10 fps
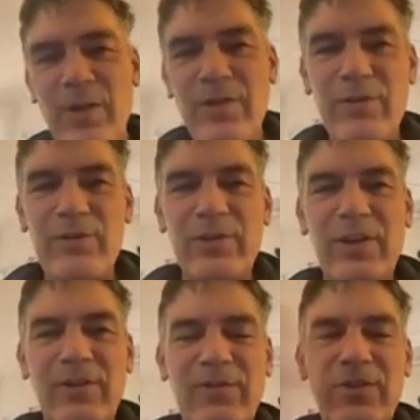my
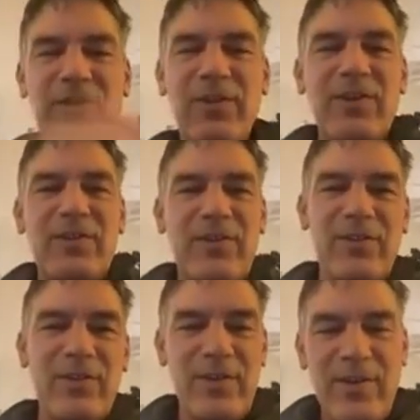theoretical
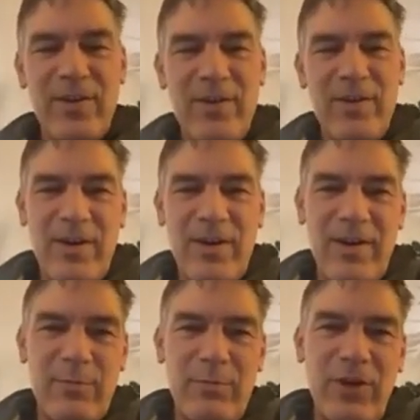physics
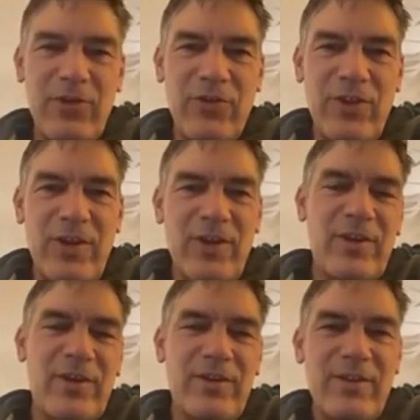uh,
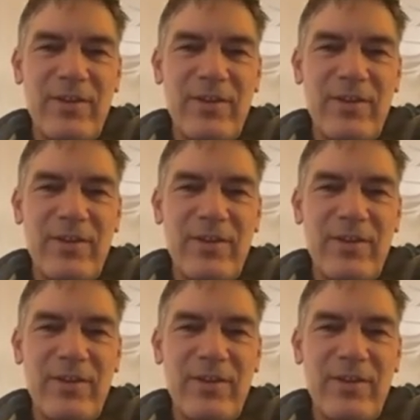PhD.